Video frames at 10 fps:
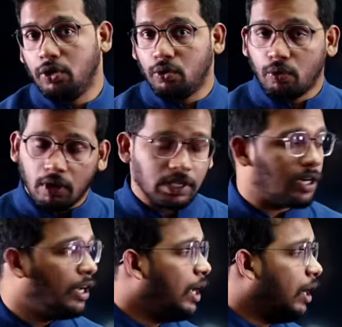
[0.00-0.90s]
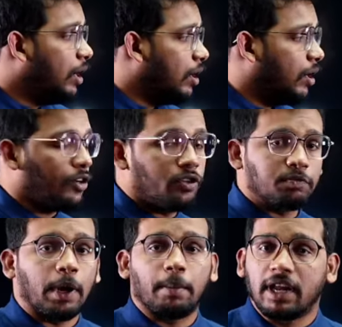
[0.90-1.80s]
No other
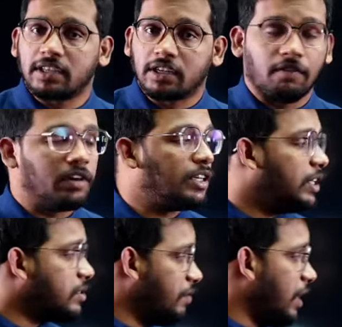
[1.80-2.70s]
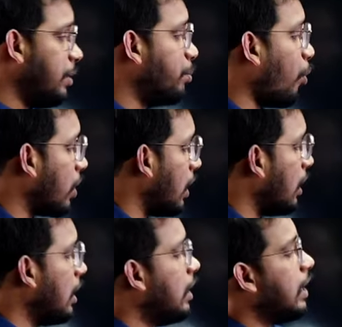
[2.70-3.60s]
newspaper has covered this, very important.